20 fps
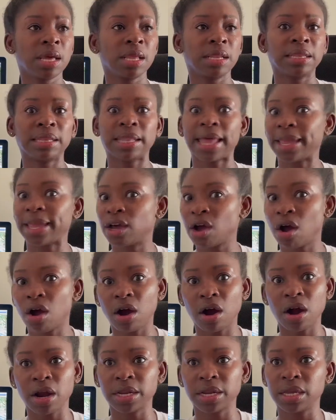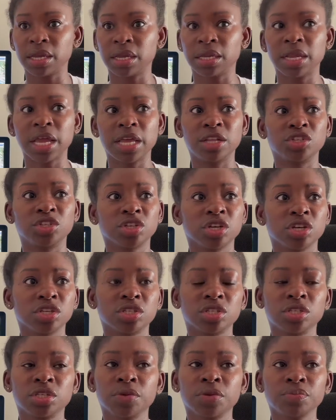like-hearted, and
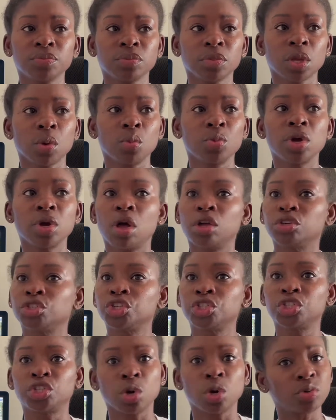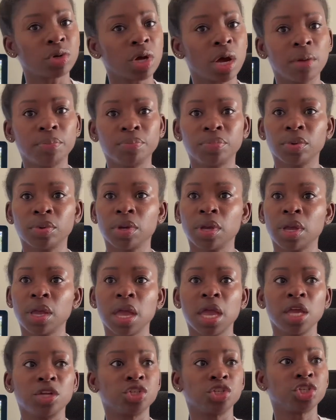just, we all showed up
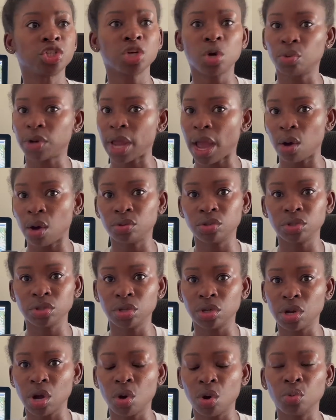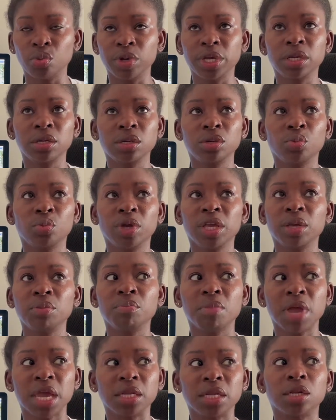and showed out. We
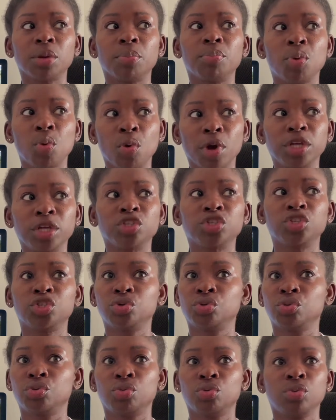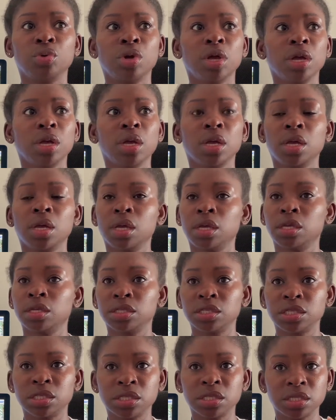made it a point to
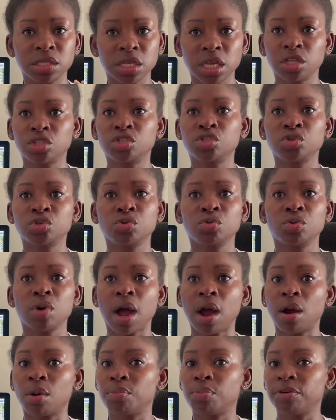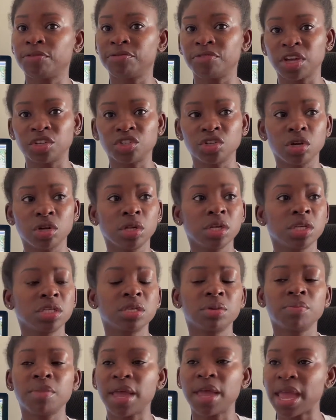stick to our
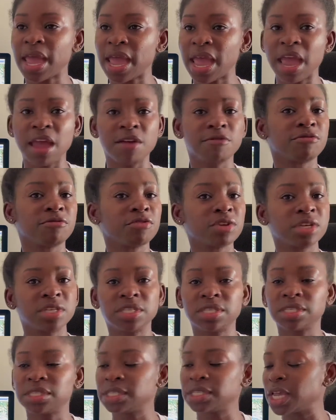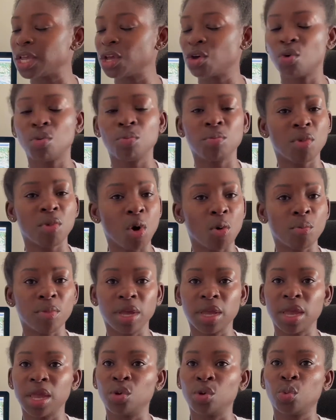professionalism every single
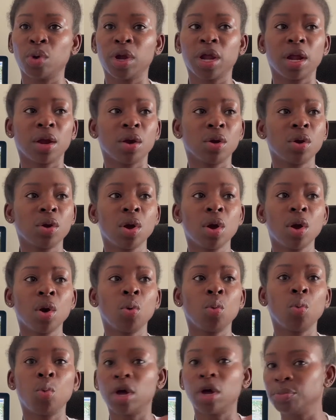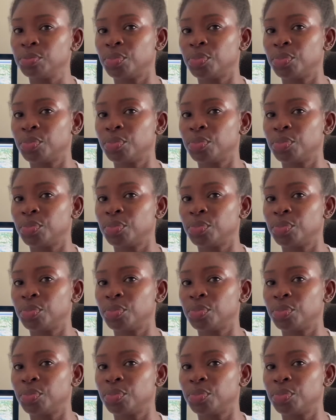moment. And where one